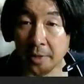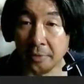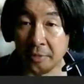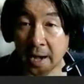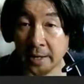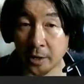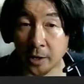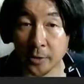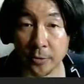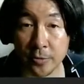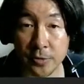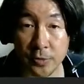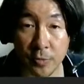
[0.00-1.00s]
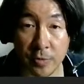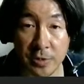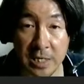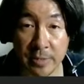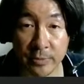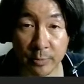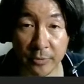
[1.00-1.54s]
than others who
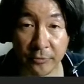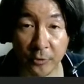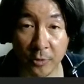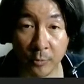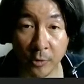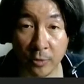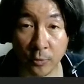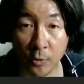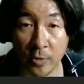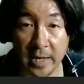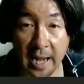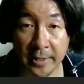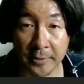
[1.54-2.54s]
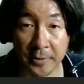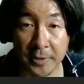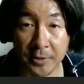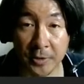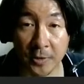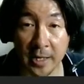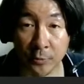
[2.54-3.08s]
seem to prefer more, quote,
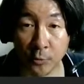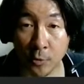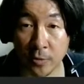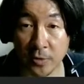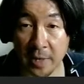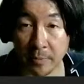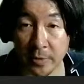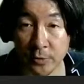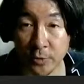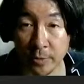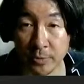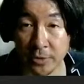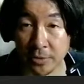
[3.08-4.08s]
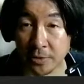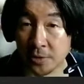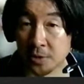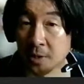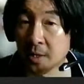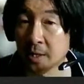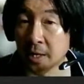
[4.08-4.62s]
analytical, unquote, type descriptions.
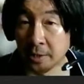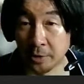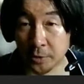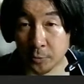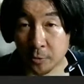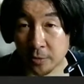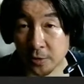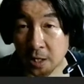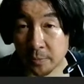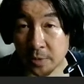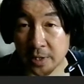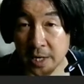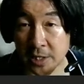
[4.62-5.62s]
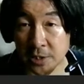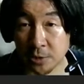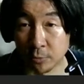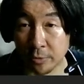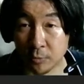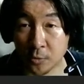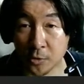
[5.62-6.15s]
In other words, computational
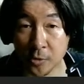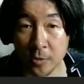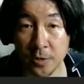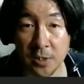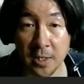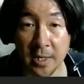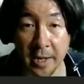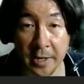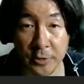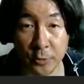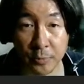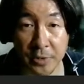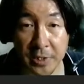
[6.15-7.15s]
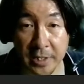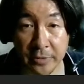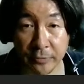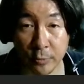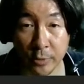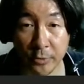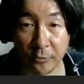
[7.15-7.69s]
rewards, entropy, and a
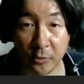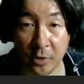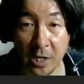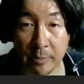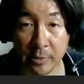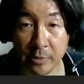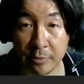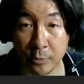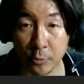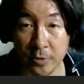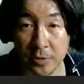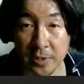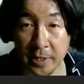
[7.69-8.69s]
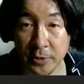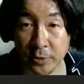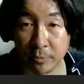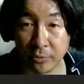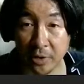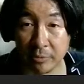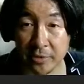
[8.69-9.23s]
few other vocabulary words that I
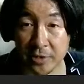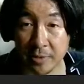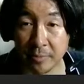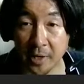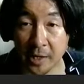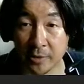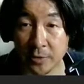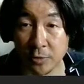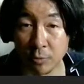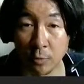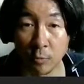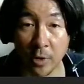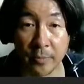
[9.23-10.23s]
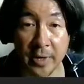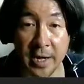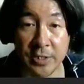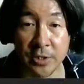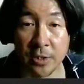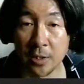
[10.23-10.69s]
should probably compile into a webpage